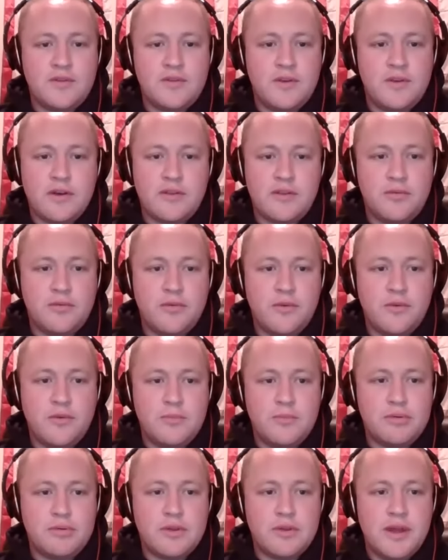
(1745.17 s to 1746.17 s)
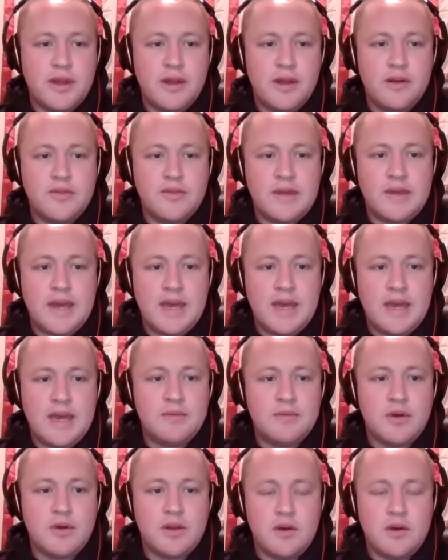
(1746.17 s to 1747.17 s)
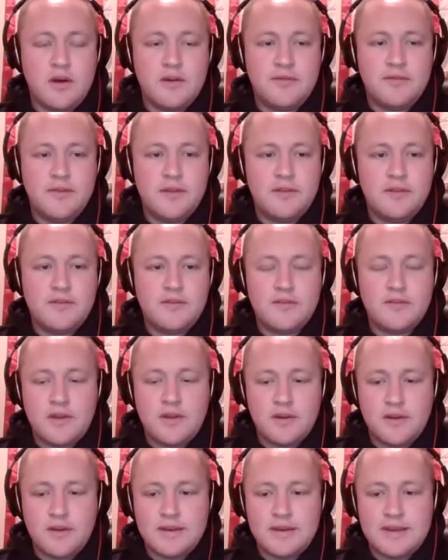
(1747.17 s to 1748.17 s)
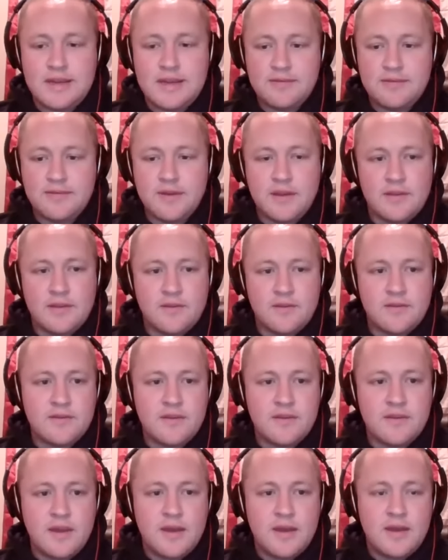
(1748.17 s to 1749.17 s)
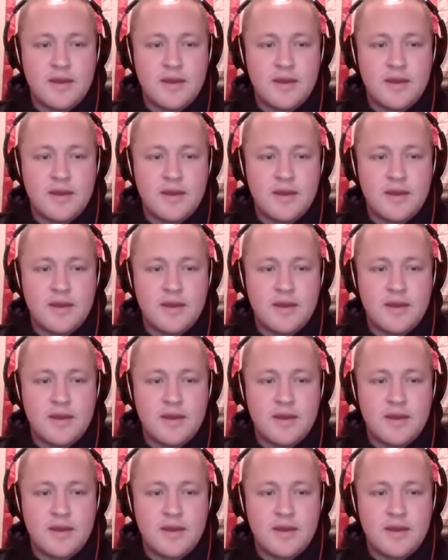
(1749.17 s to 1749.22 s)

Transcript: talk through player of the game on offense and on defense.